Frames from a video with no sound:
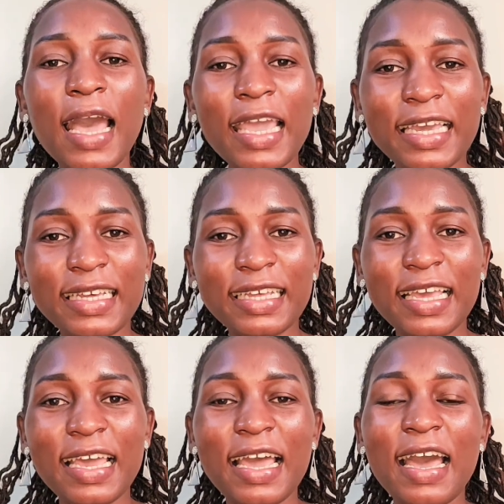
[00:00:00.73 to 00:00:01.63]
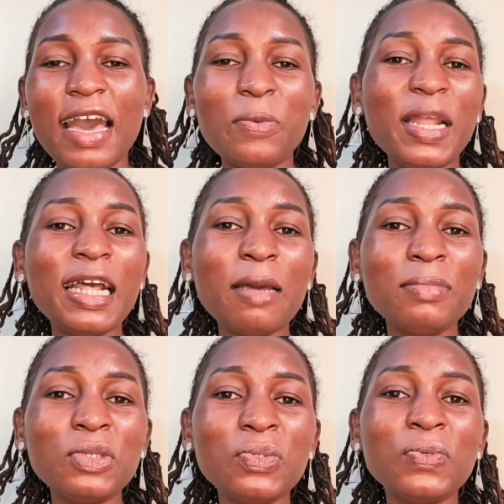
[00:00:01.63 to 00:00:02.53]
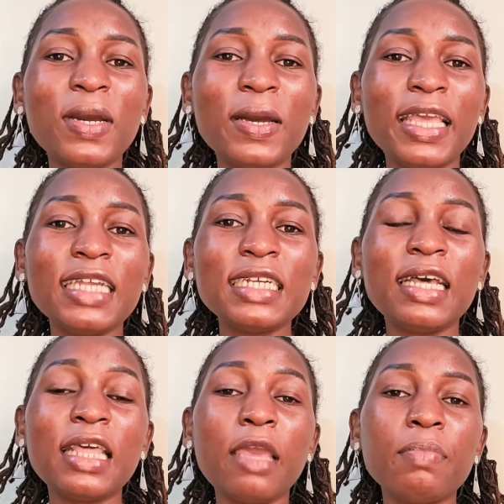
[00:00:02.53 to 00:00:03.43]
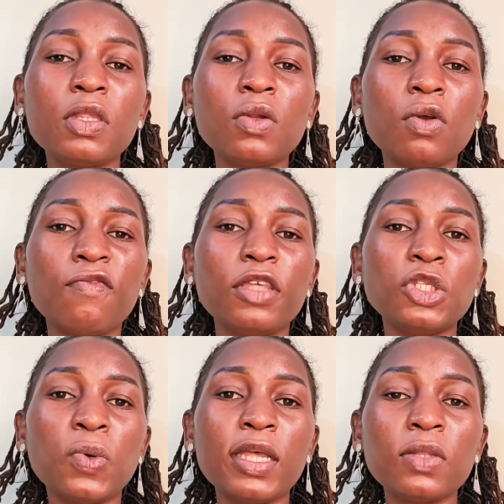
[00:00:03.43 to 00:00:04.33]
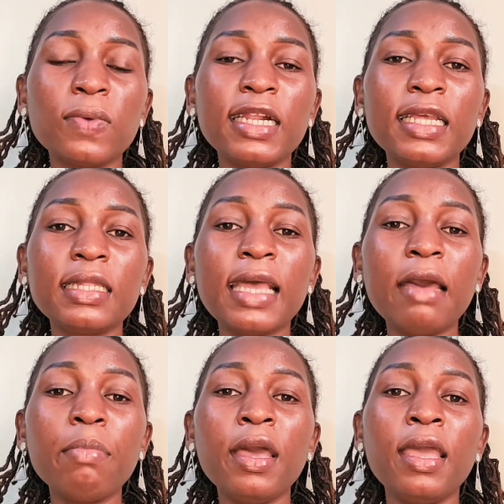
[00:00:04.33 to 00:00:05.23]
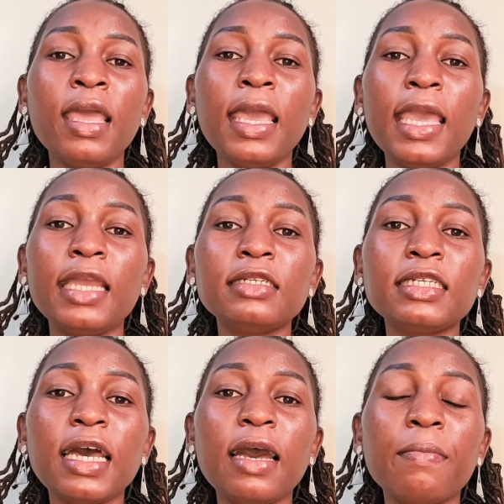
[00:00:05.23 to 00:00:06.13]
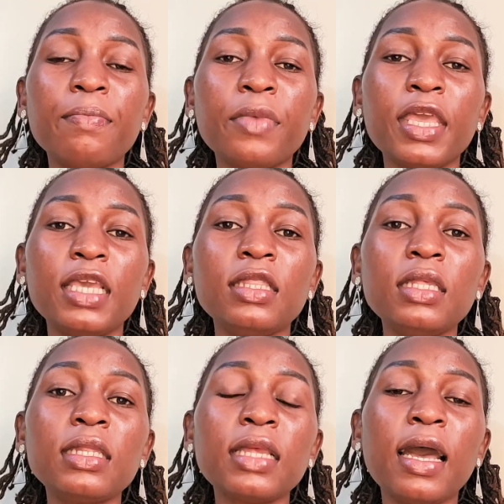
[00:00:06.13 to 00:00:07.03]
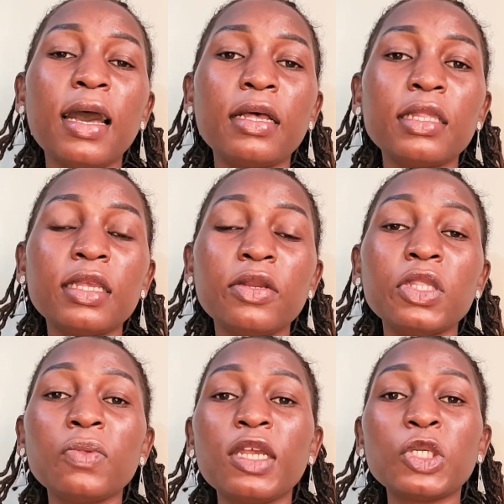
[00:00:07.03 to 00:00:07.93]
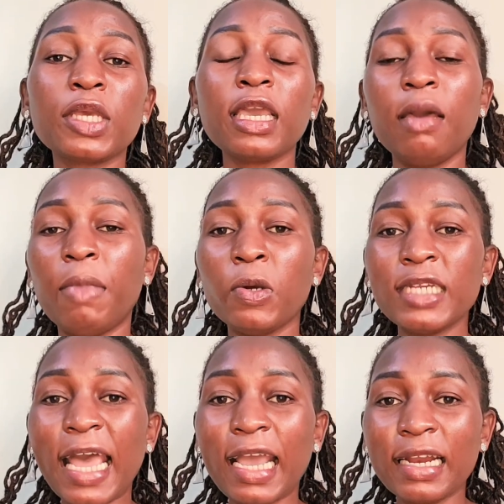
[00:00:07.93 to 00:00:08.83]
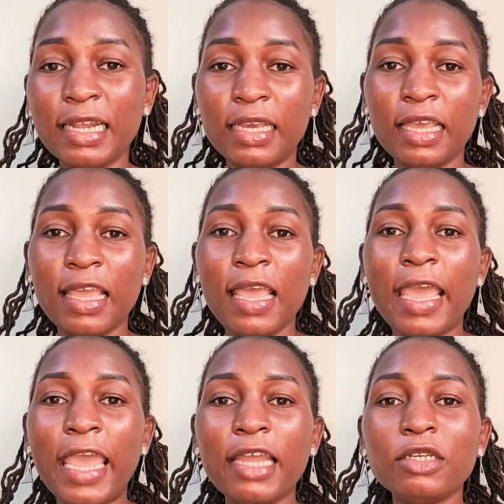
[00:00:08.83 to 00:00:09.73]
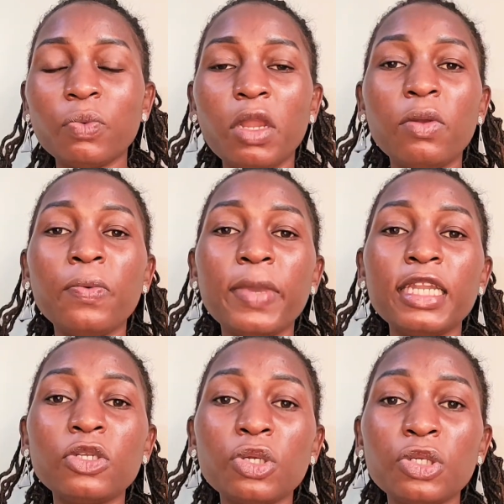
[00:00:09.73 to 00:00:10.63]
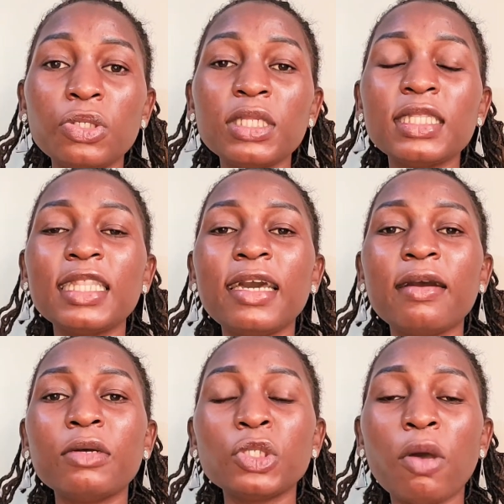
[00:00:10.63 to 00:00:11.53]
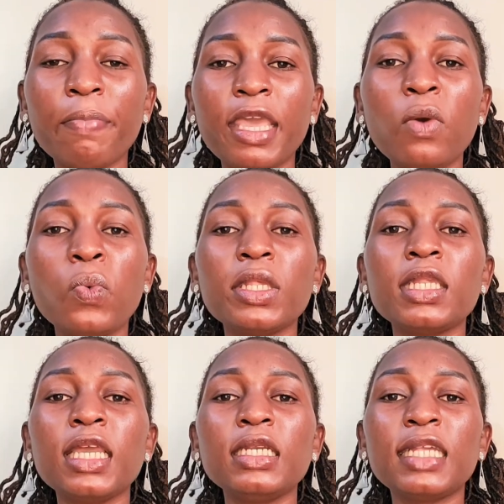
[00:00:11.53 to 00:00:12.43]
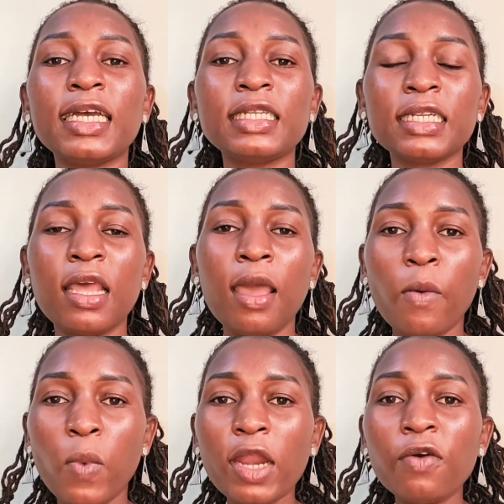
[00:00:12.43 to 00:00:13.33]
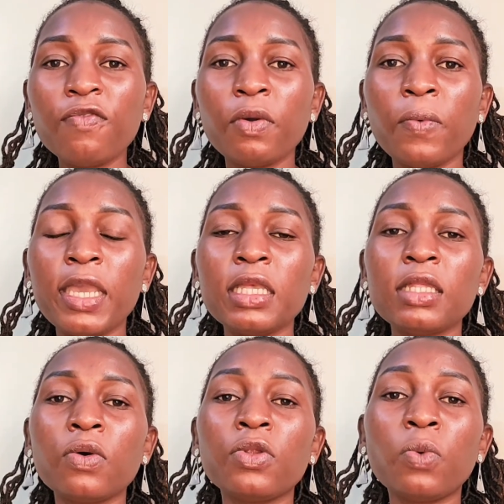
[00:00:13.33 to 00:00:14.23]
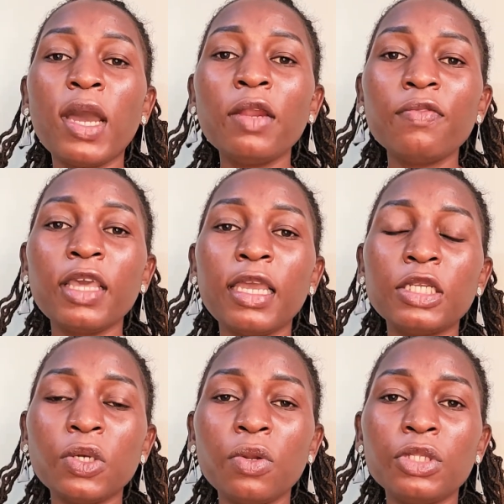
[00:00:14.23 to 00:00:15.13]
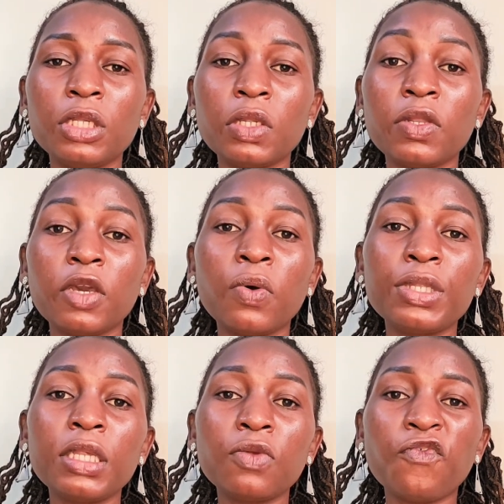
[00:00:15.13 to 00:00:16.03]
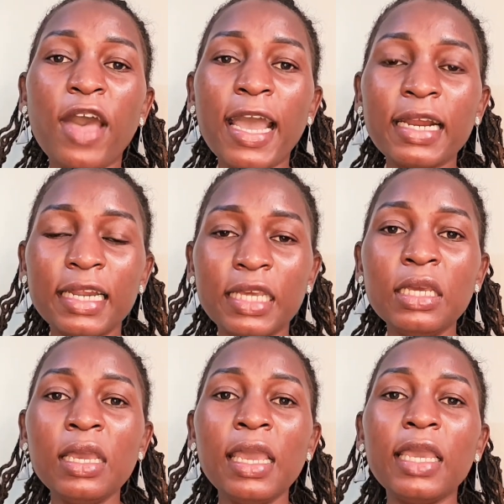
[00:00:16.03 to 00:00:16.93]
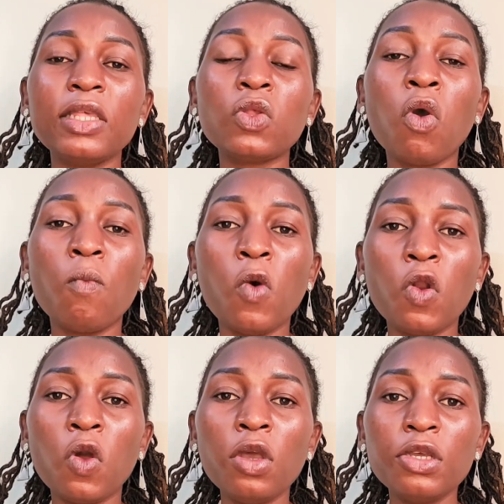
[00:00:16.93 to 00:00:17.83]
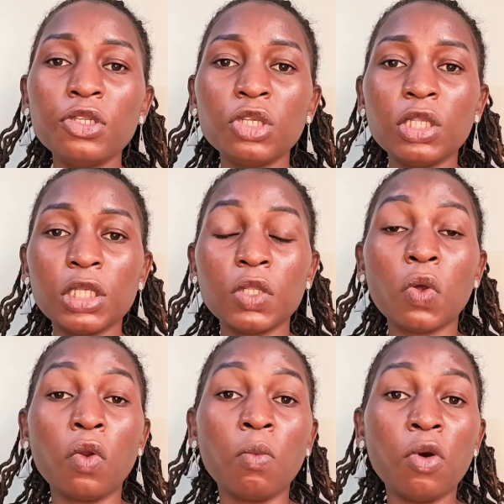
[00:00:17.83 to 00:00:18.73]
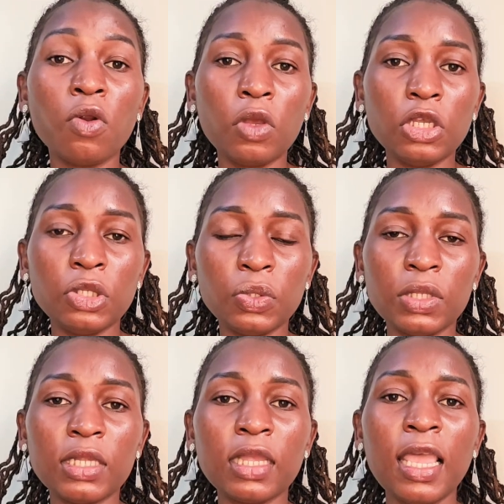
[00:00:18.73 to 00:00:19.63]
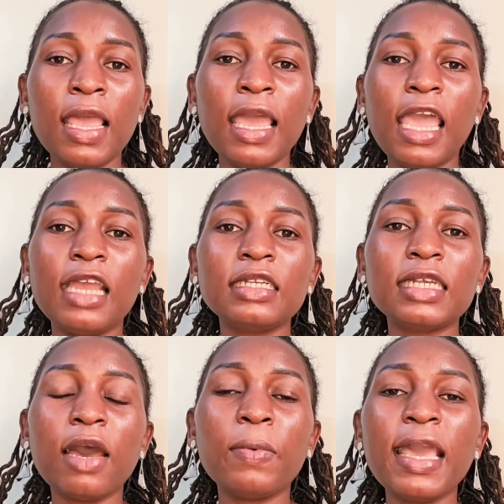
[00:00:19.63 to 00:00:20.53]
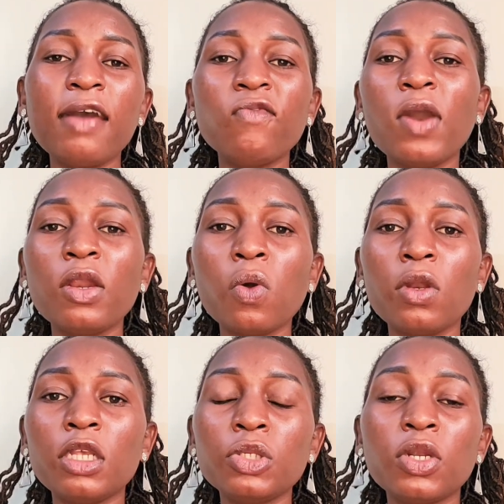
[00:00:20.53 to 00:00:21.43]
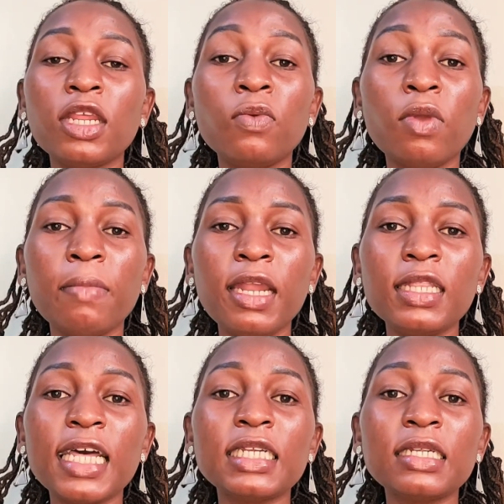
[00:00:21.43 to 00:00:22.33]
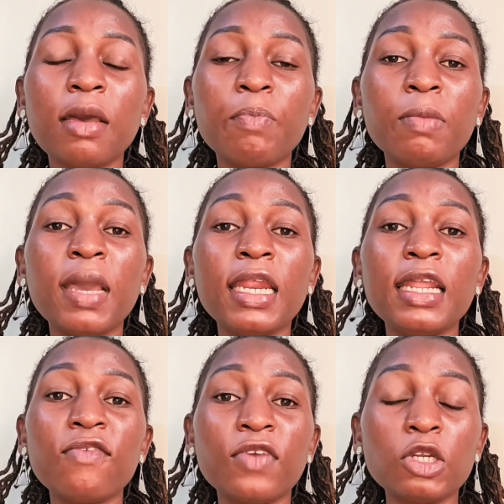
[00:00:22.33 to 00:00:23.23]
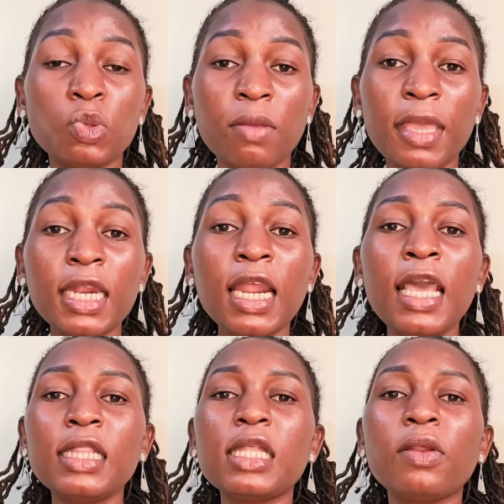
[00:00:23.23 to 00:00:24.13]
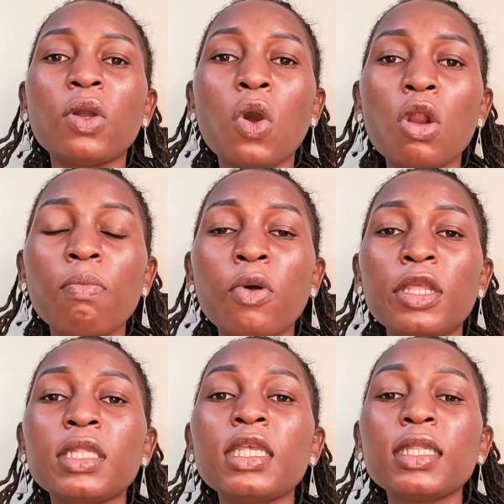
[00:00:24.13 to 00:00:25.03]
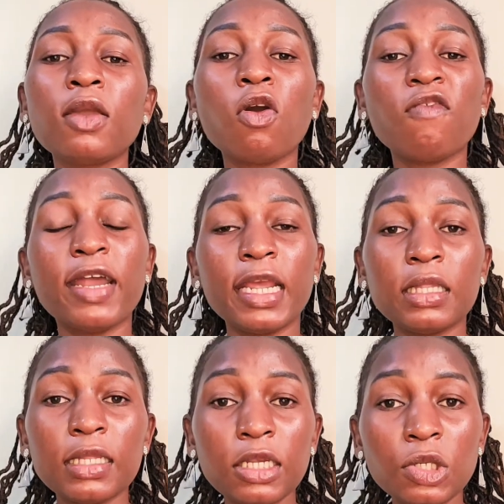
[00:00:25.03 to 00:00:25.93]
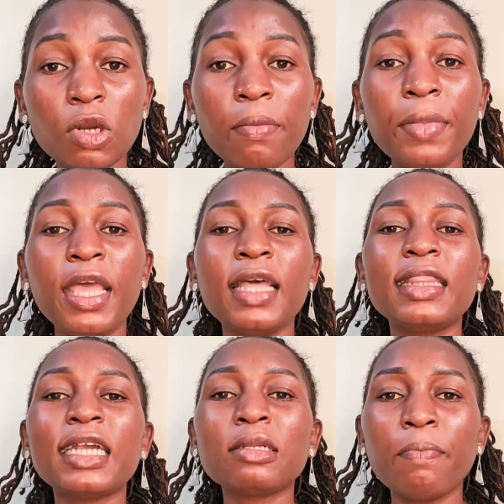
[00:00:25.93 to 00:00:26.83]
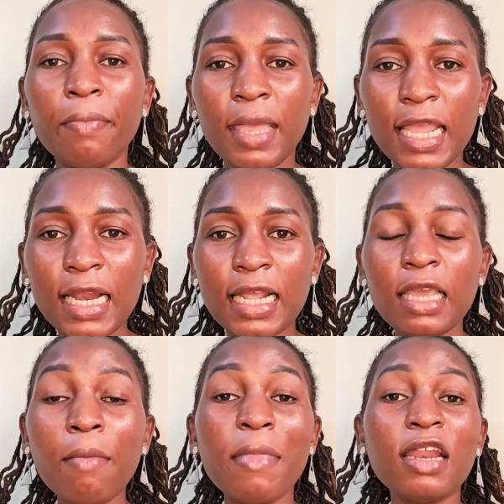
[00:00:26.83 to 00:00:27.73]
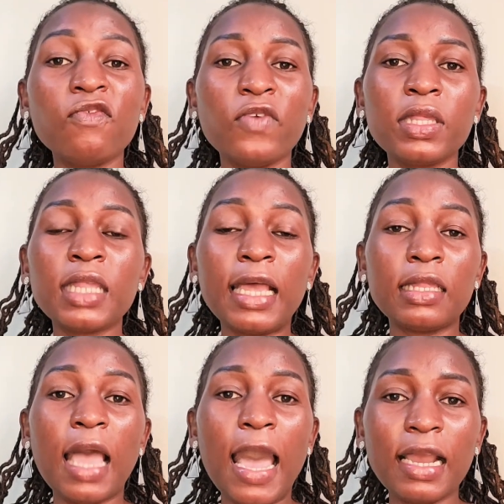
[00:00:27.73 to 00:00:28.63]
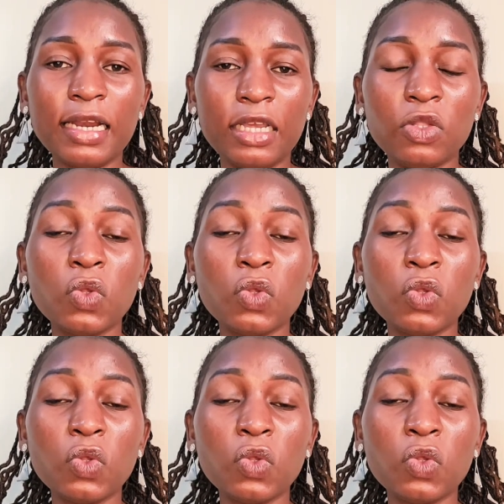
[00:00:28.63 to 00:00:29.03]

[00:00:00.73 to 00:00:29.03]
Hi, welcome to yet another episode of the Joan's Wellness Hub. And in this series, we are talking about acne. And when we introduced the topic, we're saying that one of the ways or one of the etiologies or the causes of acne is hormonal changes or hormonal issues. And we have one condition in women that primarily affect women that we call polycystic ovarian syndrome that mainly manifests as acne.